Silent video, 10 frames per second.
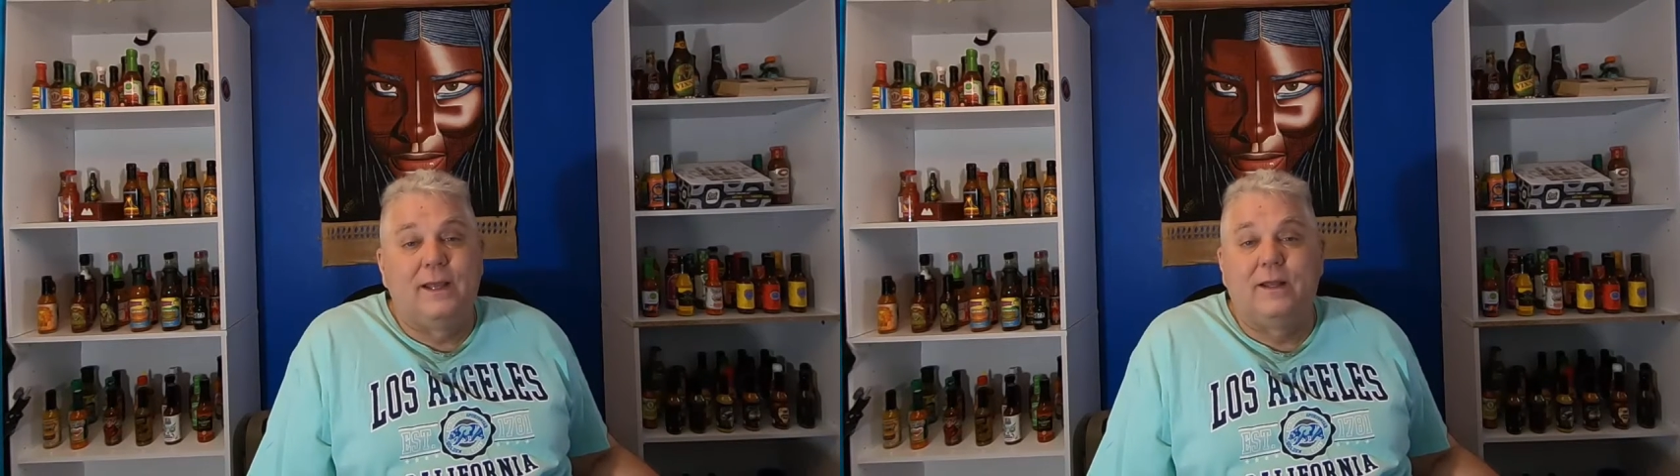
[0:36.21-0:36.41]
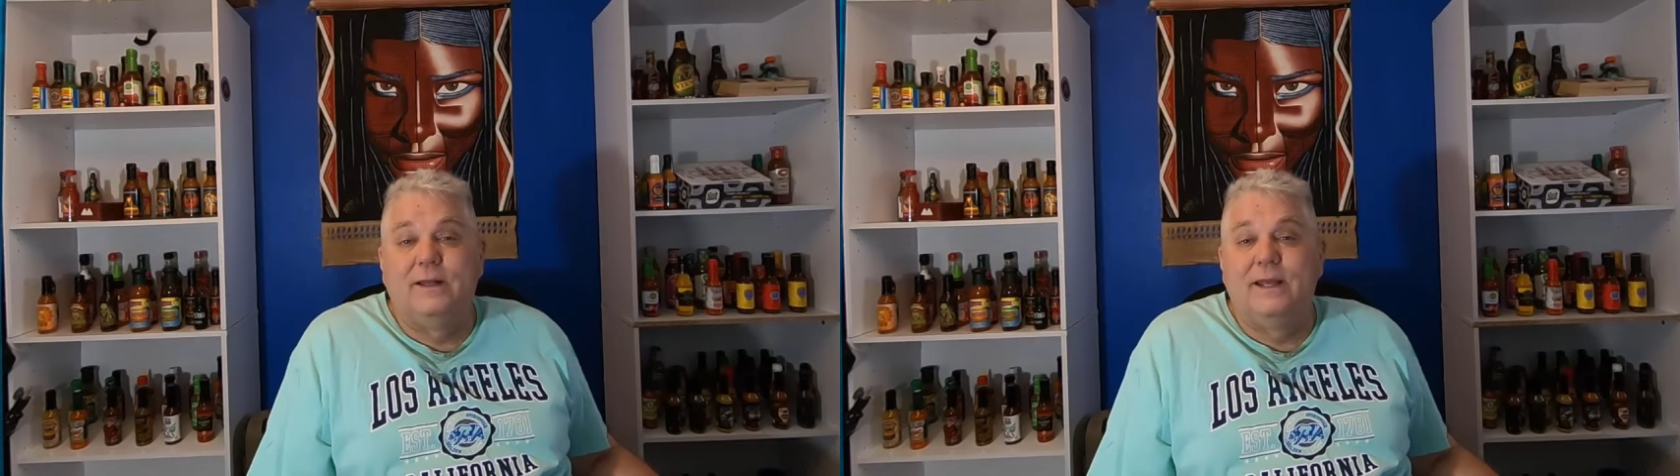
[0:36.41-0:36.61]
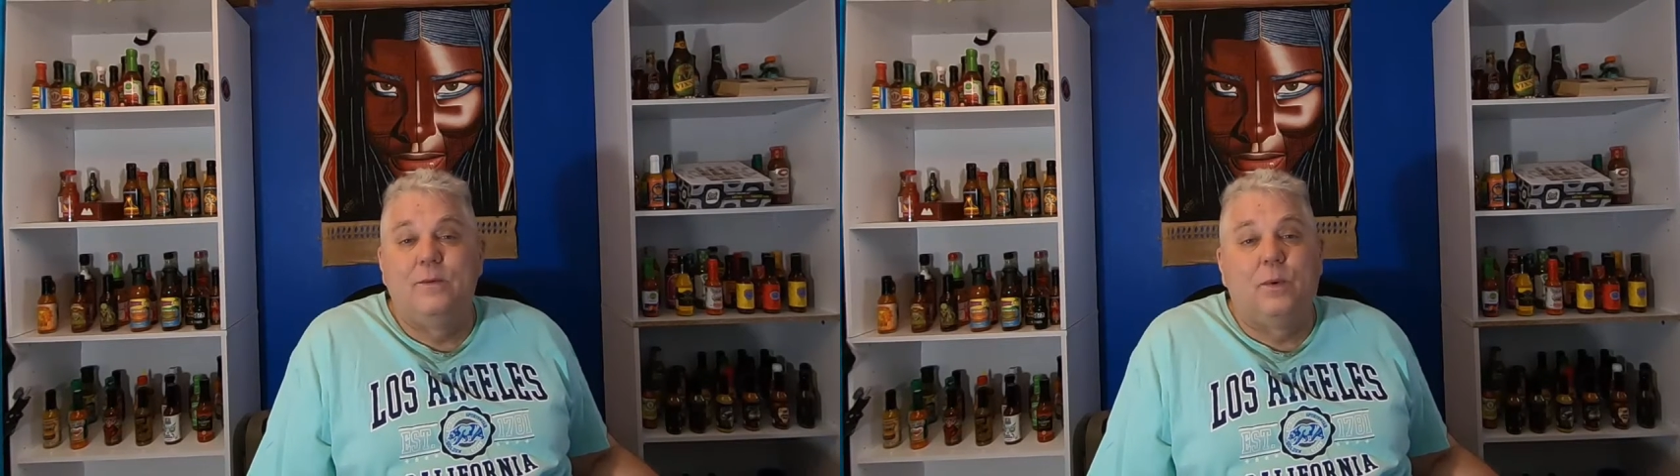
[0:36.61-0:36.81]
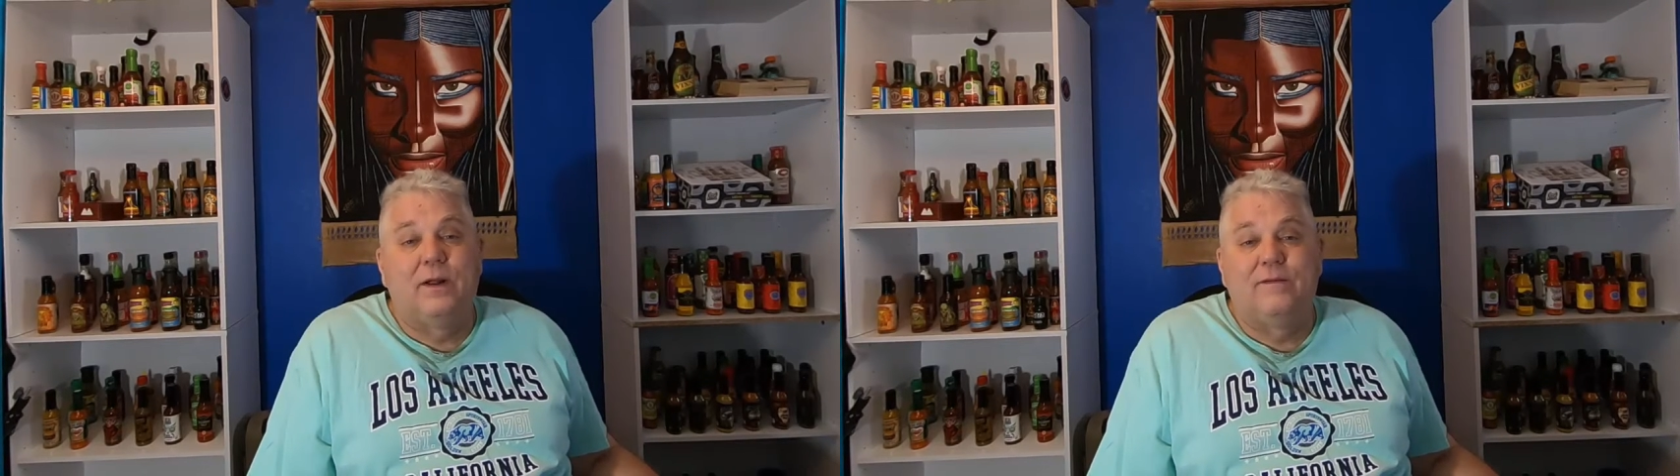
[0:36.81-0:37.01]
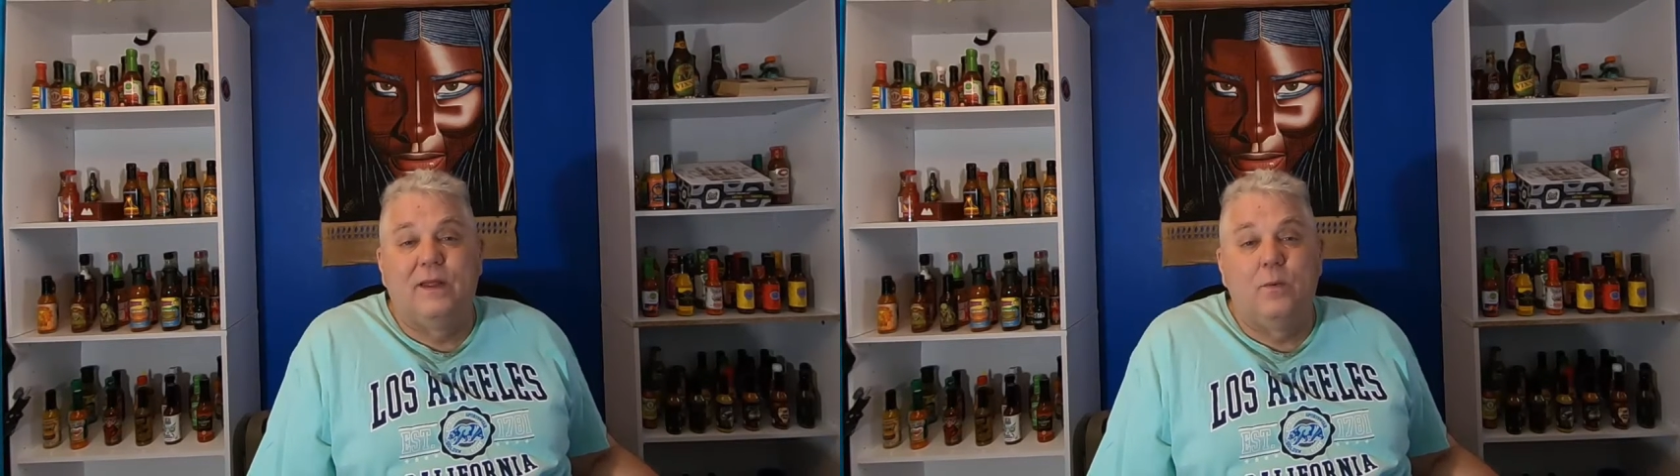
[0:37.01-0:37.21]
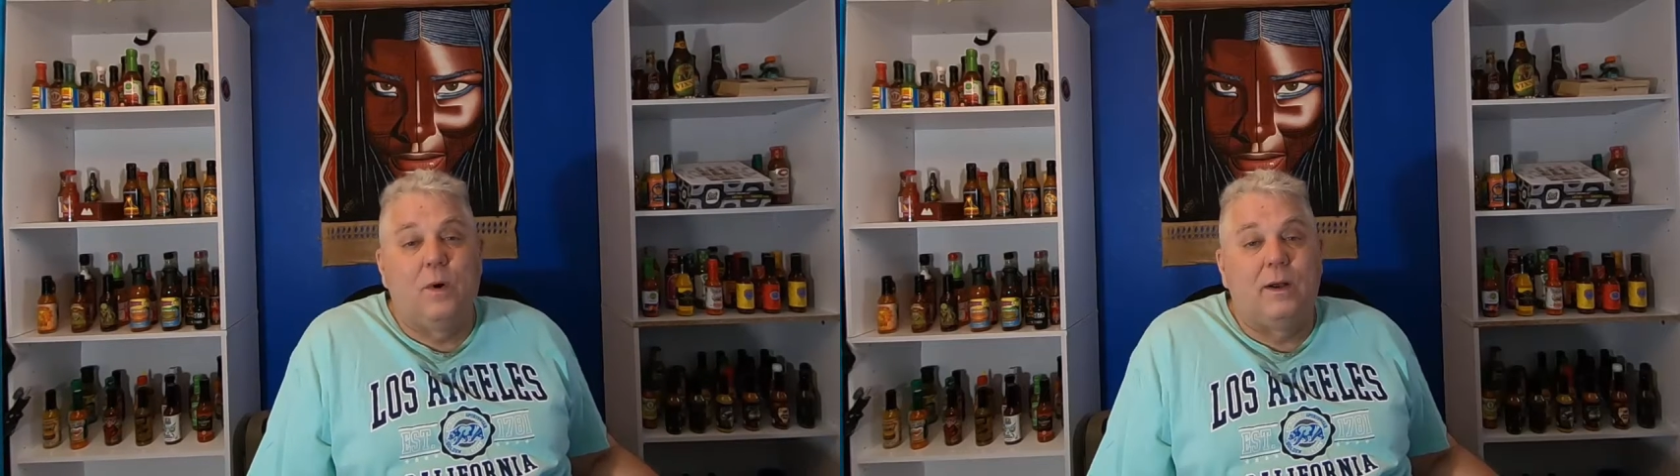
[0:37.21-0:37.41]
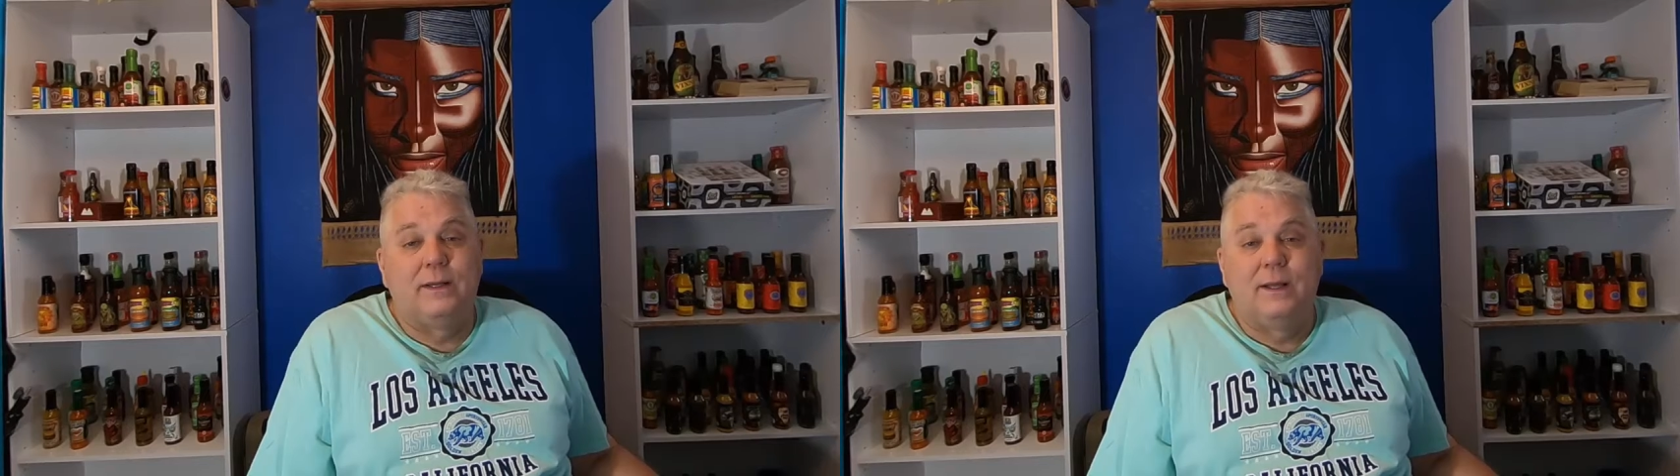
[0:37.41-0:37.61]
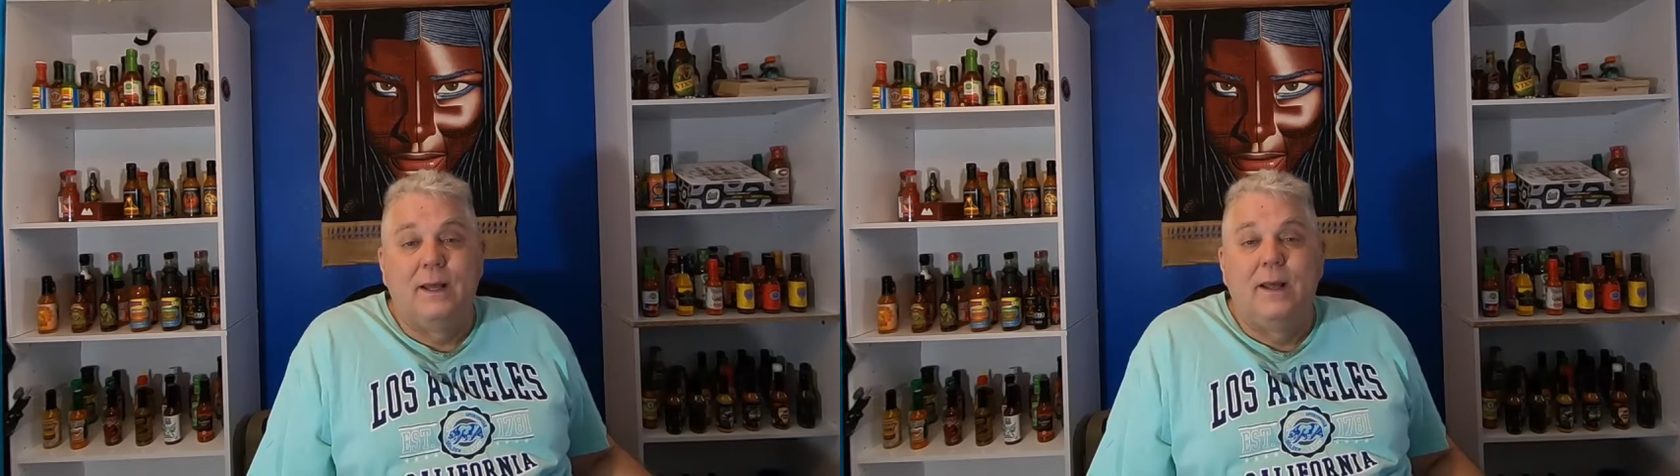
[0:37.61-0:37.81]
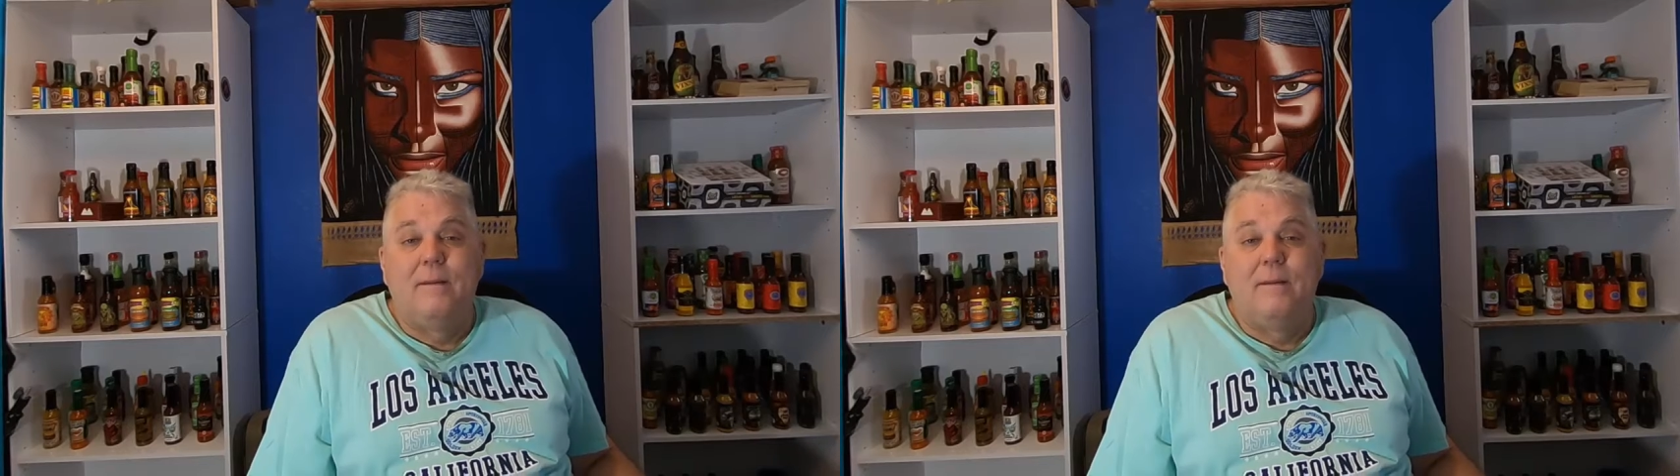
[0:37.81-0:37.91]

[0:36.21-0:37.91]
They can eat whatever they wanted.